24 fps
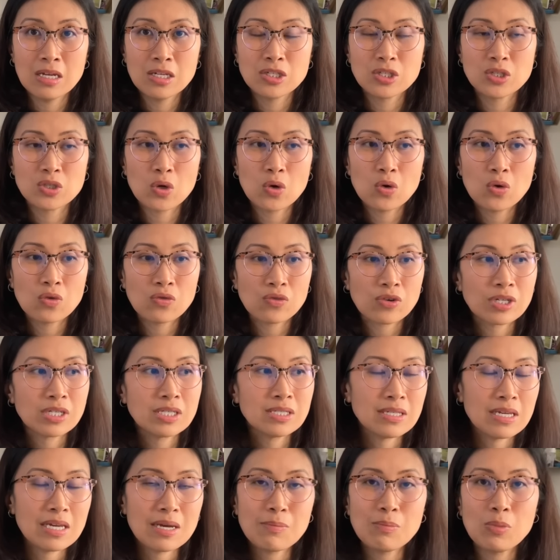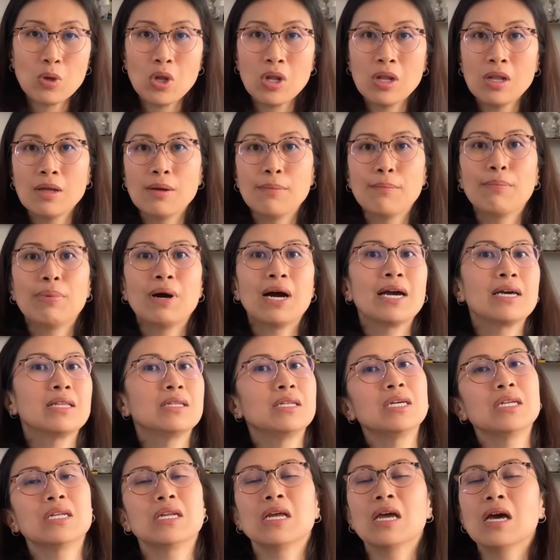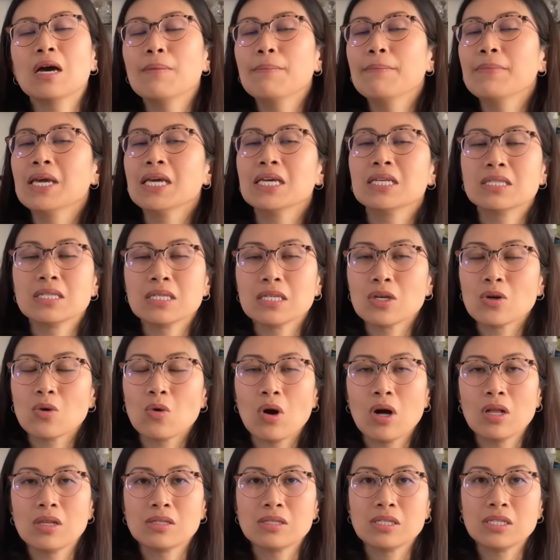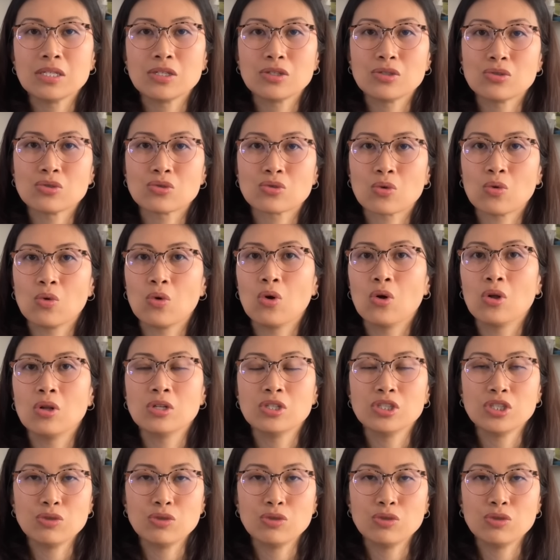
So for example, Pilot, amazing quality control.